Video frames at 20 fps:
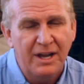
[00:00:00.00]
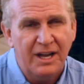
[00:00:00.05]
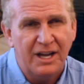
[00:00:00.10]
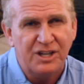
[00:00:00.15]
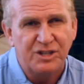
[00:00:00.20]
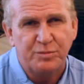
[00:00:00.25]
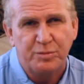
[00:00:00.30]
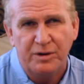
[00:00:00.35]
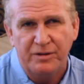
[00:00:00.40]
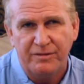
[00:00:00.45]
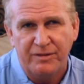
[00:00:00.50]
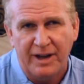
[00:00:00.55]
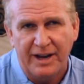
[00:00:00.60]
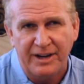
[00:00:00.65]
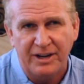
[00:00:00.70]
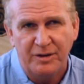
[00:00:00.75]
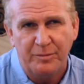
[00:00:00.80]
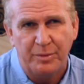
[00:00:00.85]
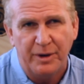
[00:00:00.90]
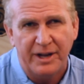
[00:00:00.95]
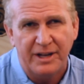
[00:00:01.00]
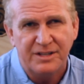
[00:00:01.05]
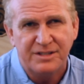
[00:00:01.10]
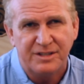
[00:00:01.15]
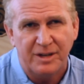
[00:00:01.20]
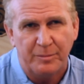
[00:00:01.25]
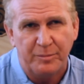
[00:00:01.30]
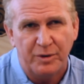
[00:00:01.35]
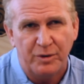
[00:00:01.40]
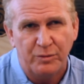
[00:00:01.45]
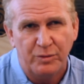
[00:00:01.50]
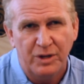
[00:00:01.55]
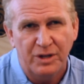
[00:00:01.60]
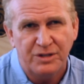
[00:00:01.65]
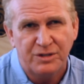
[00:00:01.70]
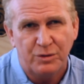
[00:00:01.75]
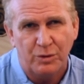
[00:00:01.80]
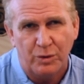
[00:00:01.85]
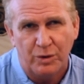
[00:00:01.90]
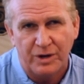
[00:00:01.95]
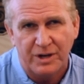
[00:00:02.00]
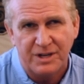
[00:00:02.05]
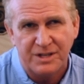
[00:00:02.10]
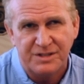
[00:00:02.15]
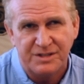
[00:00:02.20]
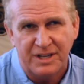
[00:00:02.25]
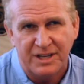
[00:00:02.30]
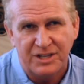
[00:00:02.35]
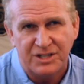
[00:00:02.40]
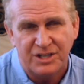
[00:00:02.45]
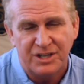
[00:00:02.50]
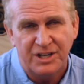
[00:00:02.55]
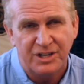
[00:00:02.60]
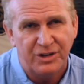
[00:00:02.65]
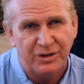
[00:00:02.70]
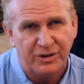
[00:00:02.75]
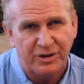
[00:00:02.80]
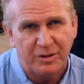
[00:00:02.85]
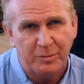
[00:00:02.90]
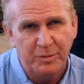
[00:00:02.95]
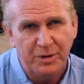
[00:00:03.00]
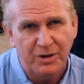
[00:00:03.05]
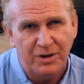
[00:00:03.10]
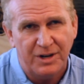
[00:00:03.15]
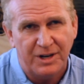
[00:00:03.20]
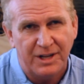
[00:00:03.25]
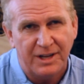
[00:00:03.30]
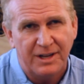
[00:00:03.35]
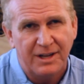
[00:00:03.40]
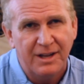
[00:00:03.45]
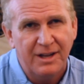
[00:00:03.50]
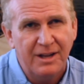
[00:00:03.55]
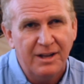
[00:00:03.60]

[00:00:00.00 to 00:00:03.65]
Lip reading: as provided by a separate realtor organization in your community.